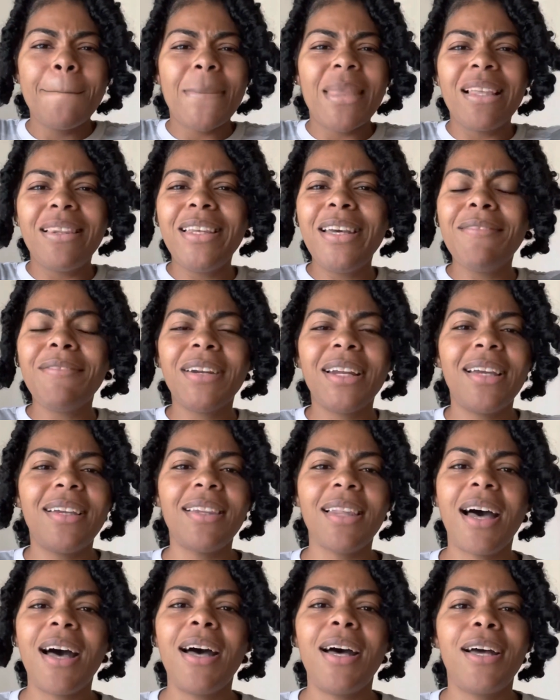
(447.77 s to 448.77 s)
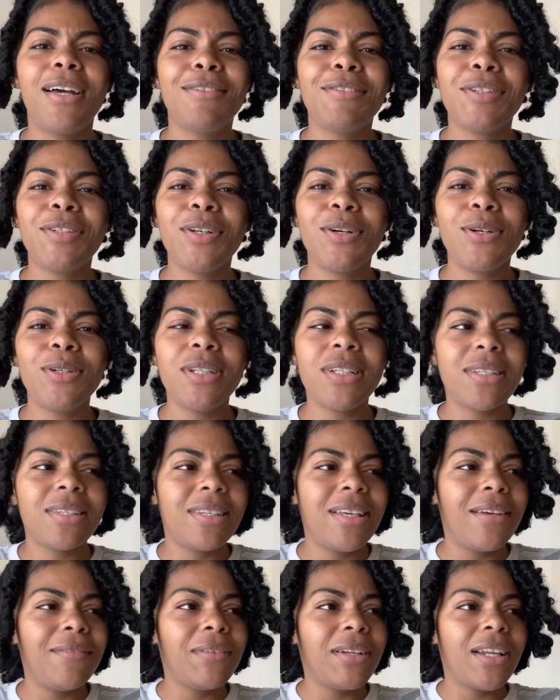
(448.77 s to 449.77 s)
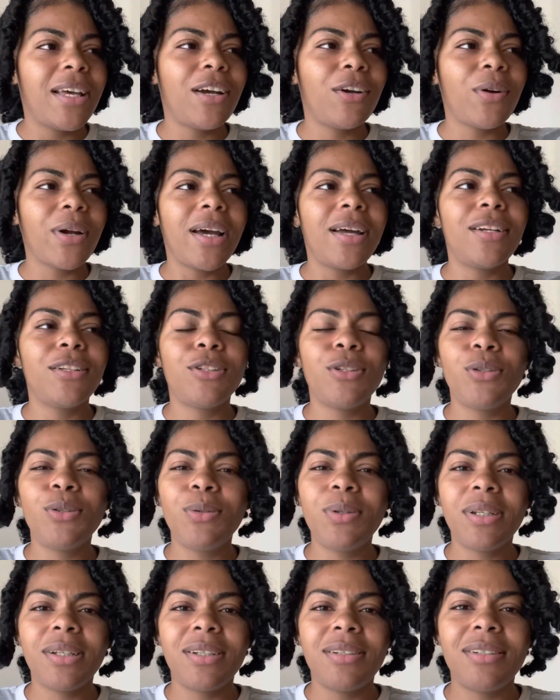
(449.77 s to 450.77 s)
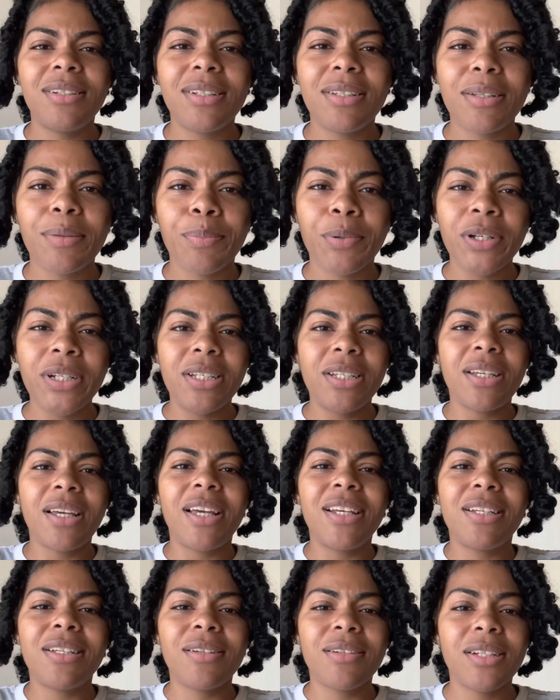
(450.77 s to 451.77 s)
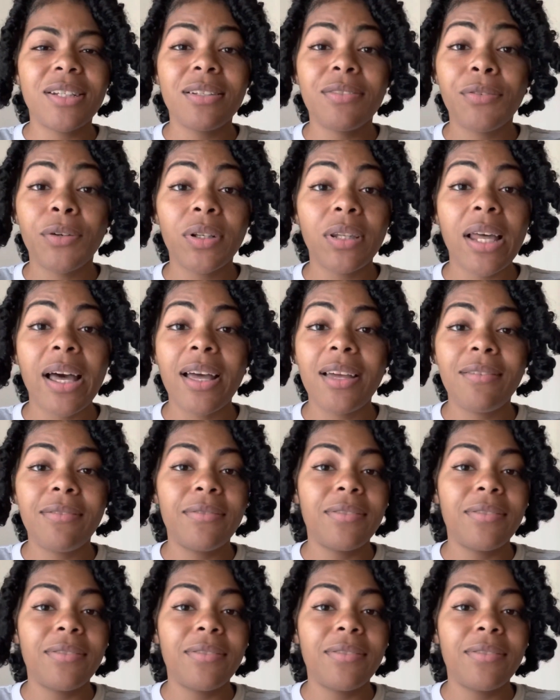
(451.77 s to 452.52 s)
living their lives, you know, just giving that gratitude and just appreciation just for life